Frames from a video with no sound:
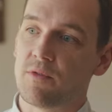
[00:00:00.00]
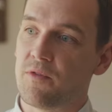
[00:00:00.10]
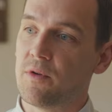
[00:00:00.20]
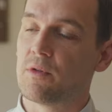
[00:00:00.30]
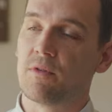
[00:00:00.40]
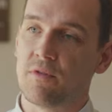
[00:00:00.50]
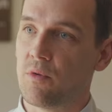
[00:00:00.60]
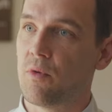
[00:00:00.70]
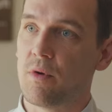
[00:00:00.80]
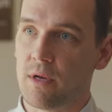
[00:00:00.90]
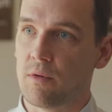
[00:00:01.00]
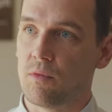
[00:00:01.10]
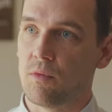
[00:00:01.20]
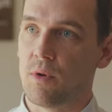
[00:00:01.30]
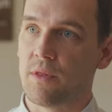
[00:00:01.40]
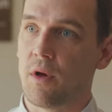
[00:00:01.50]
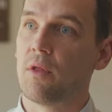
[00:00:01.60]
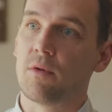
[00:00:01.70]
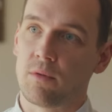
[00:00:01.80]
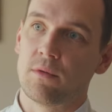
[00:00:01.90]
to fill the void with
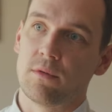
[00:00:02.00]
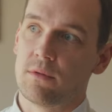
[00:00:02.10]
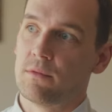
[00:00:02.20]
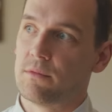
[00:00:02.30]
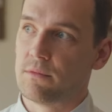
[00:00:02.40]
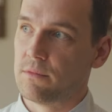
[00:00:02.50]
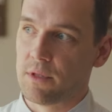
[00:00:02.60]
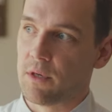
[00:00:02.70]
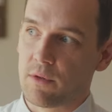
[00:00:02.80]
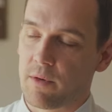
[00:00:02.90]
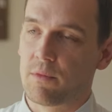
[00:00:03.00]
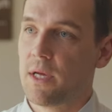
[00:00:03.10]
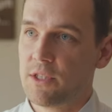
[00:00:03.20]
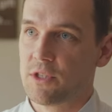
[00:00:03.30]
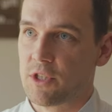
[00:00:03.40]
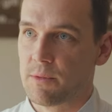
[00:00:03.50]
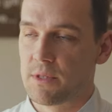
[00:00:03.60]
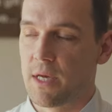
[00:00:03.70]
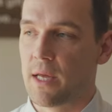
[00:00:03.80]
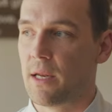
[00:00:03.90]
other you know, like
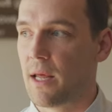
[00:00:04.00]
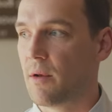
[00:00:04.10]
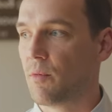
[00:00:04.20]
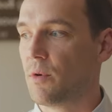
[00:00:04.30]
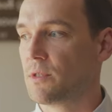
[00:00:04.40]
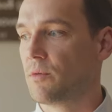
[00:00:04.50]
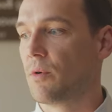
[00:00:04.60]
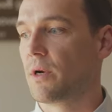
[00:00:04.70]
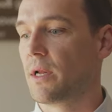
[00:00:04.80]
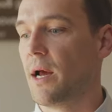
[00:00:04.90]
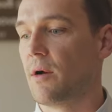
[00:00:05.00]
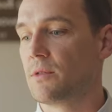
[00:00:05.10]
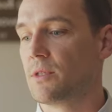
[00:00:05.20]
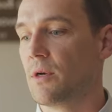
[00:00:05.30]
relationships, and, and it wasn't working out.